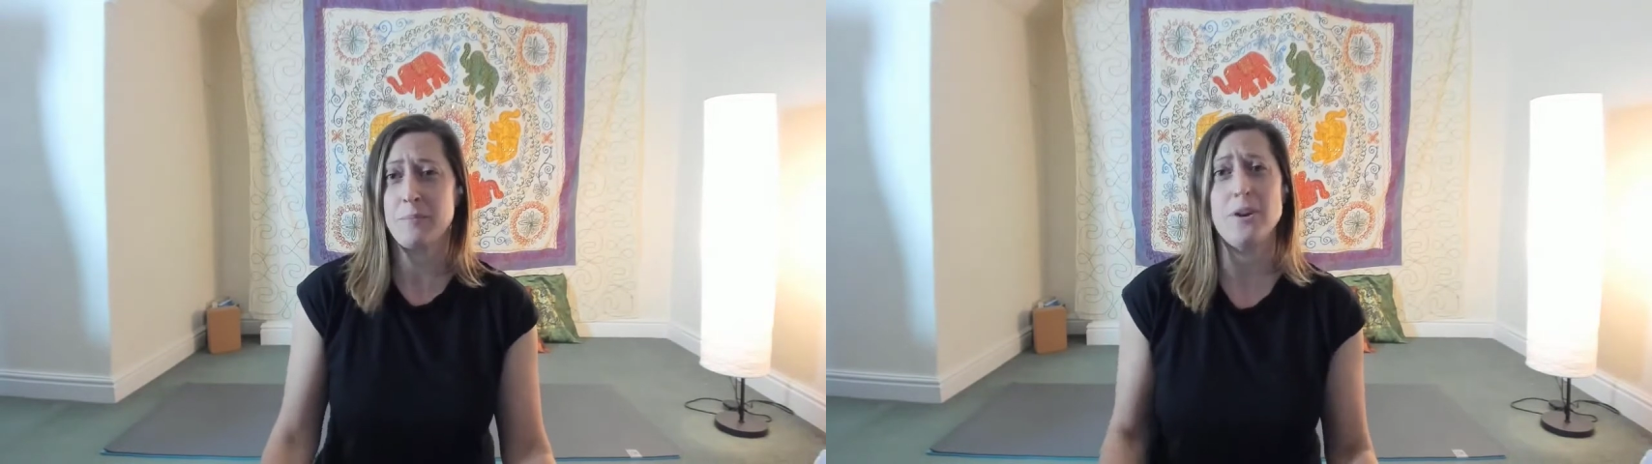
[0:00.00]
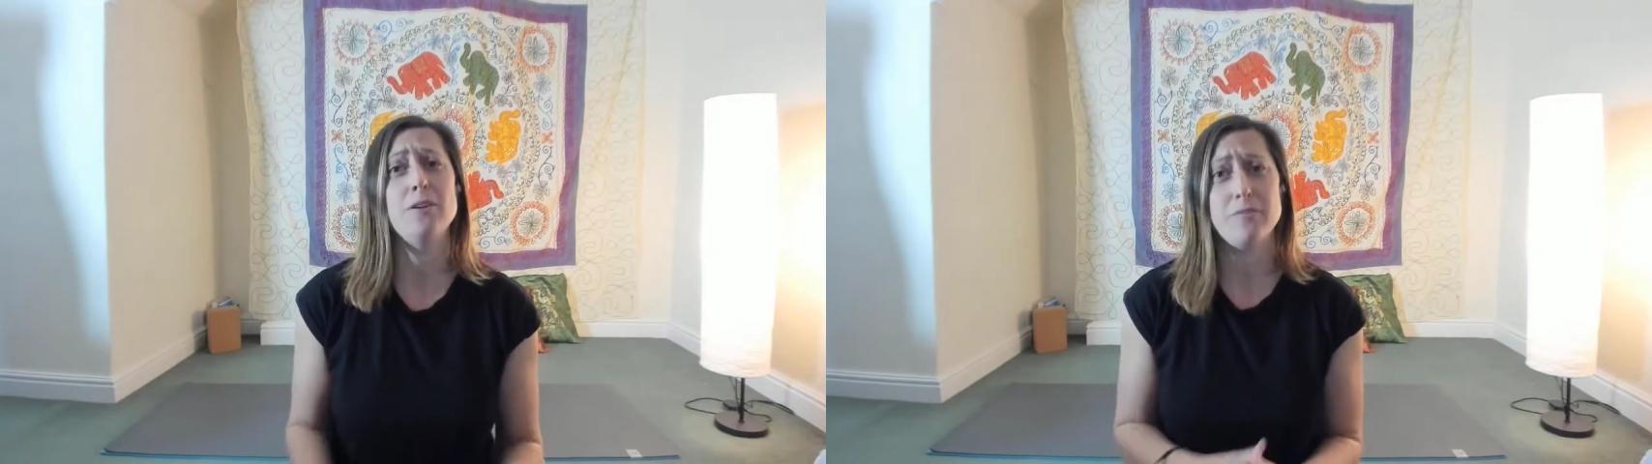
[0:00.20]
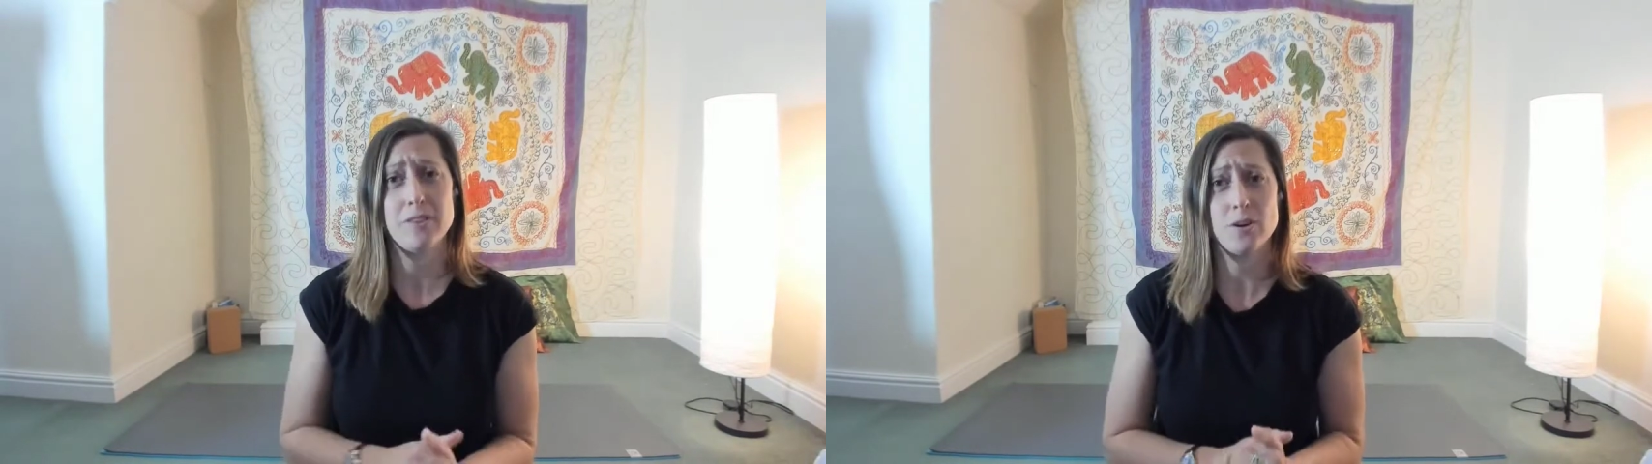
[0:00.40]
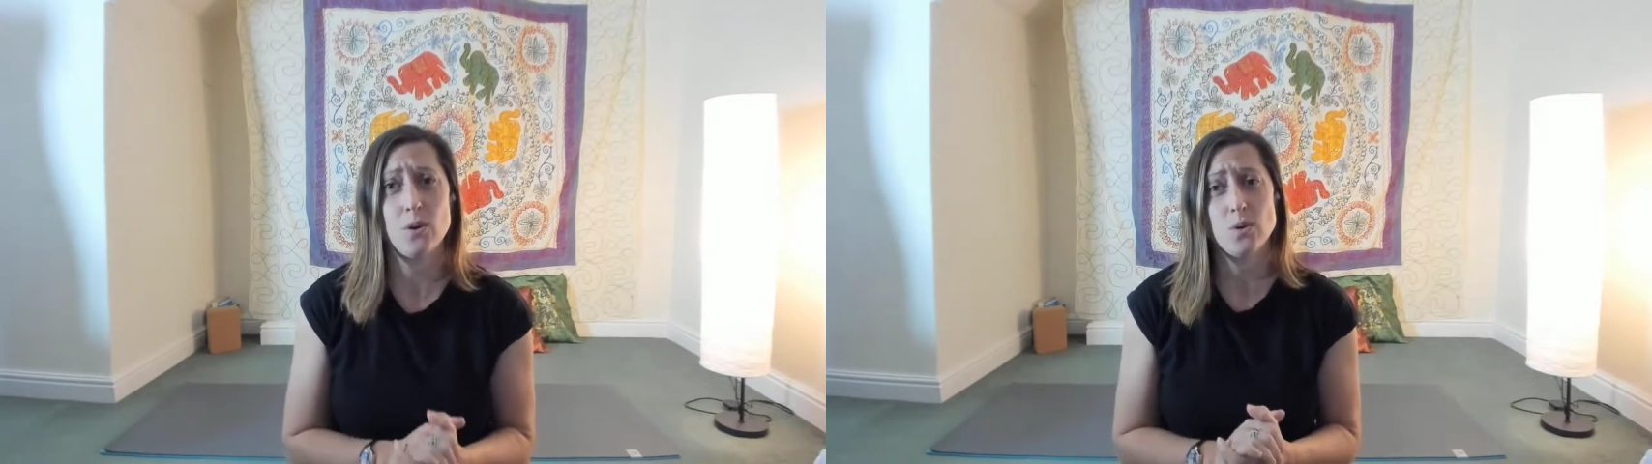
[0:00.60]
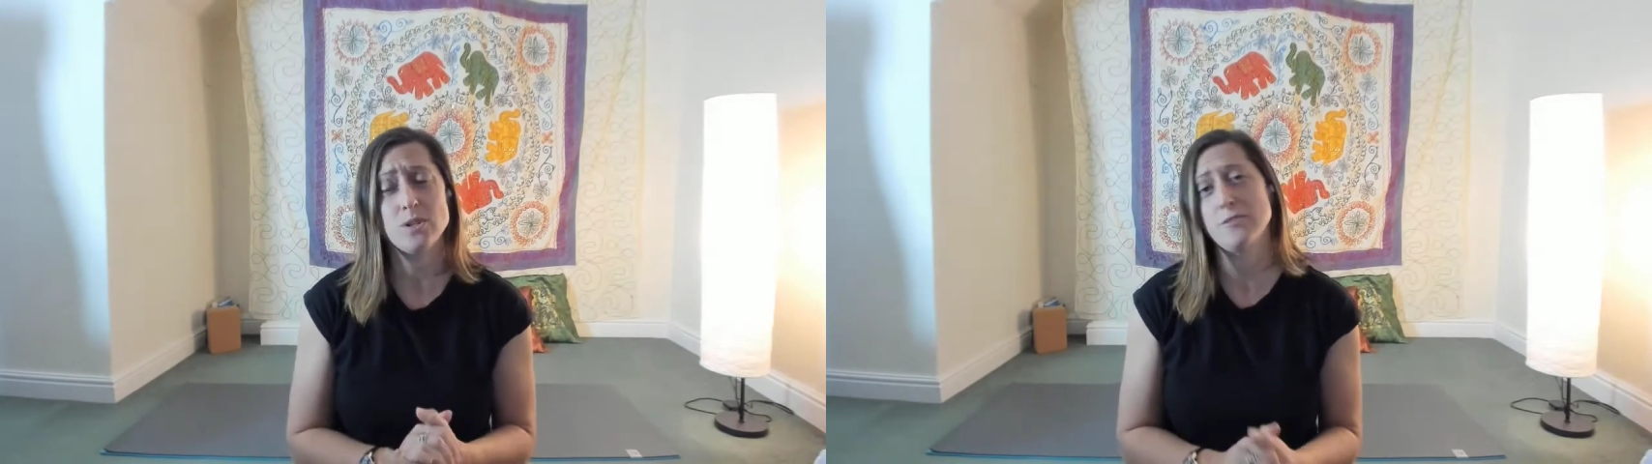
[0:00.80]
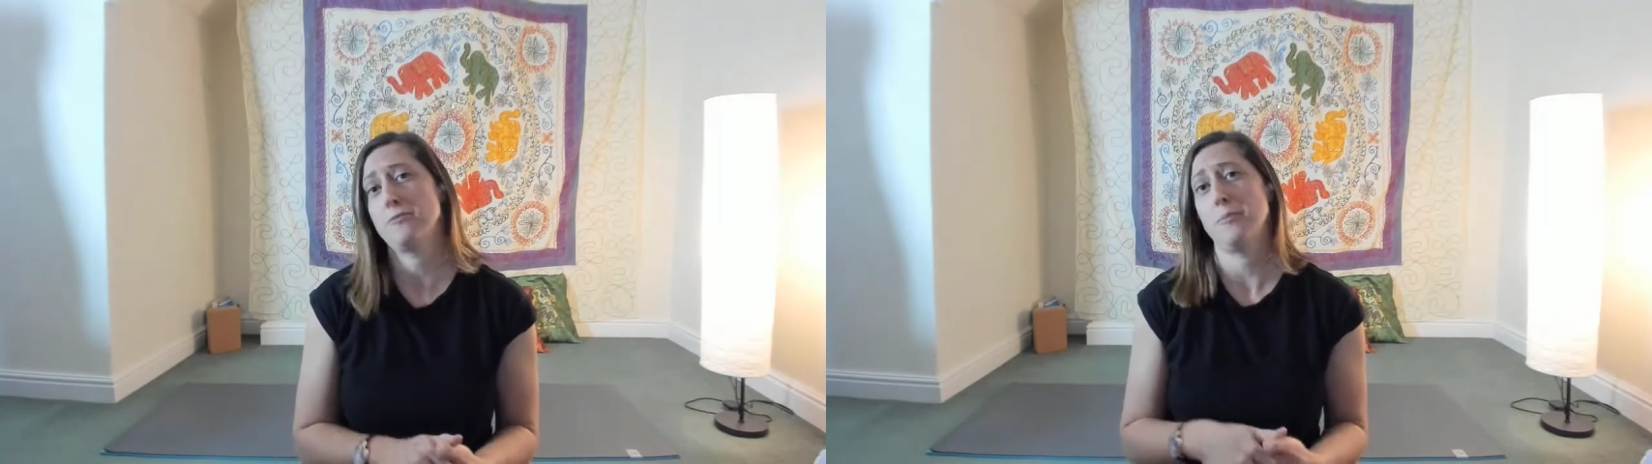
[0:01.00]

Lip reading: But over the course of